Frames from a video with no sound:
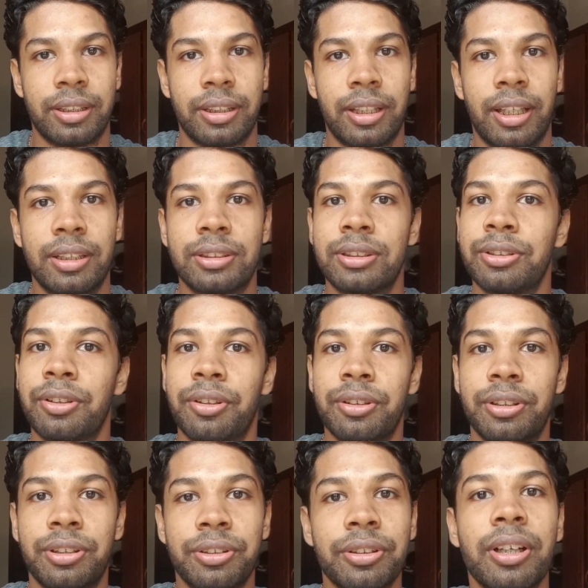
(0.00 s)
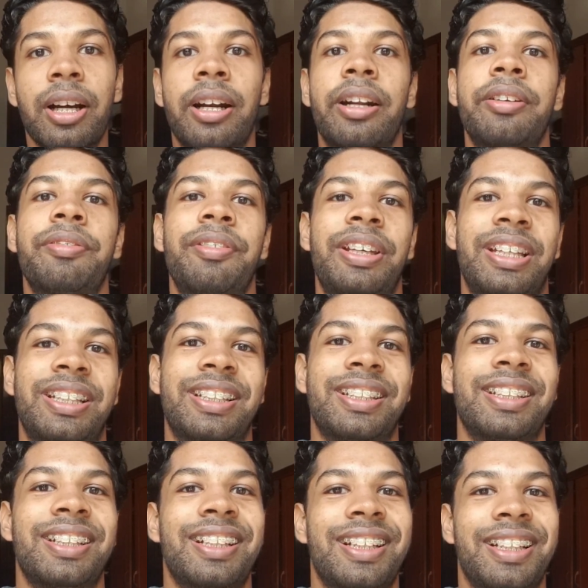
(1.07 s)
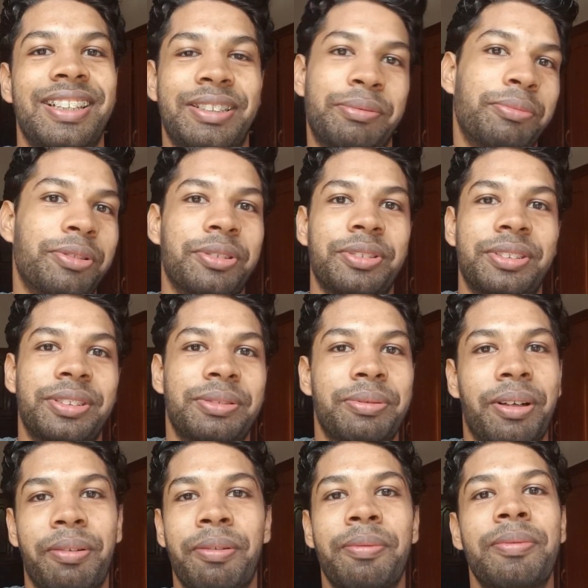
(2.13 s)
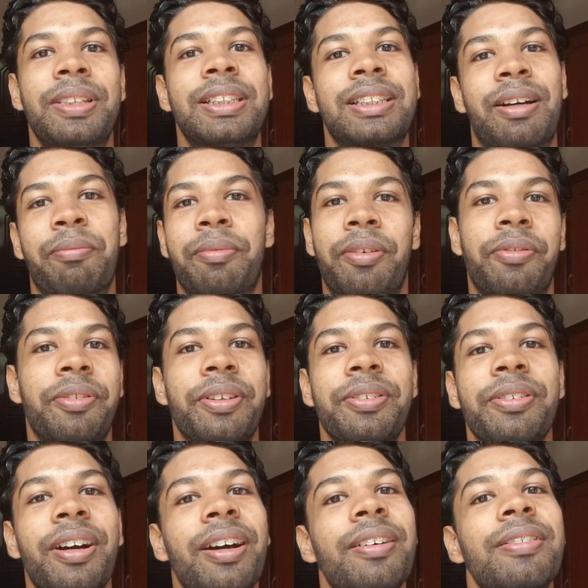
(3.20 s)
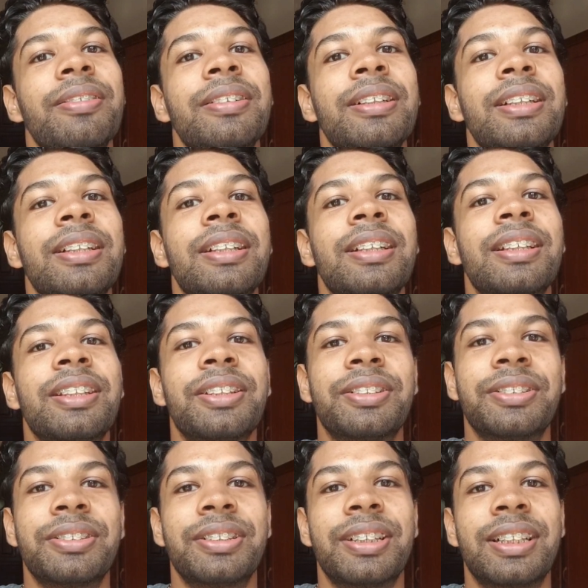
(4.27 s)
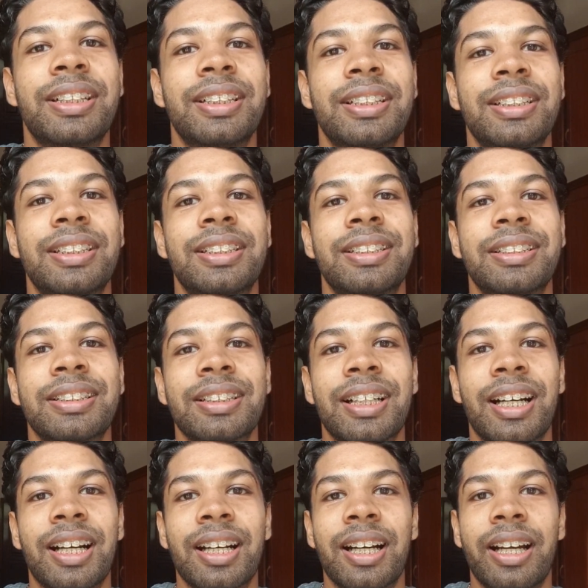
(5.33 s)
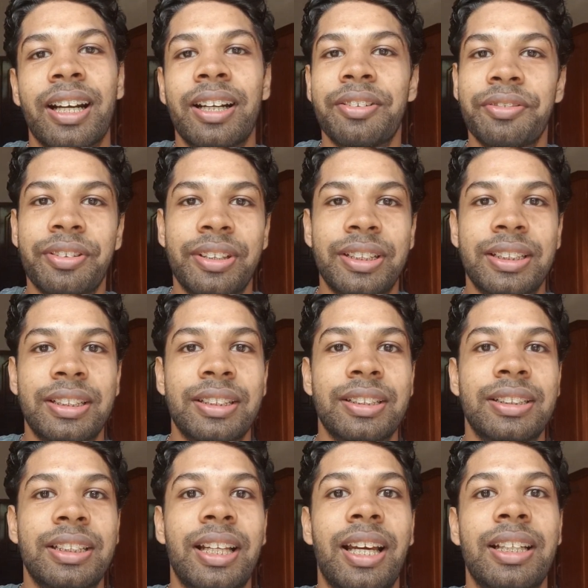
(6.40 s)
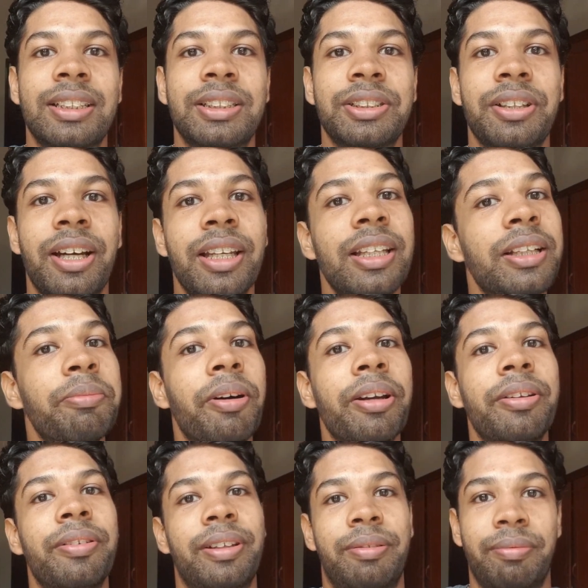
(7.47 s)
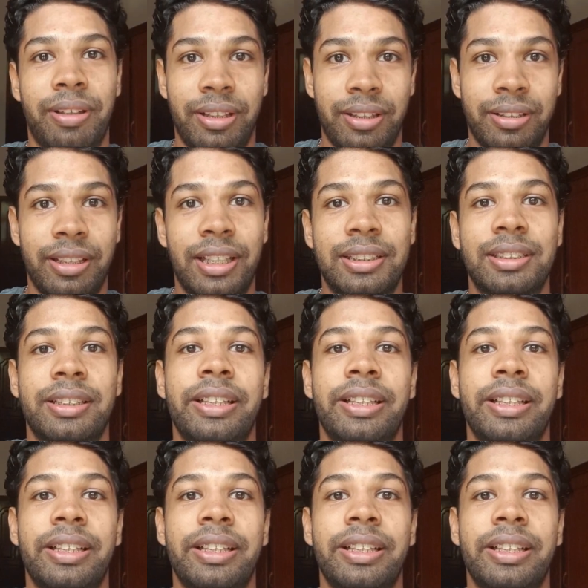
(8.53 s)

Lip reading: That's not your current weight. Most probably some of you have your current weight as your ideal body weight, but that's a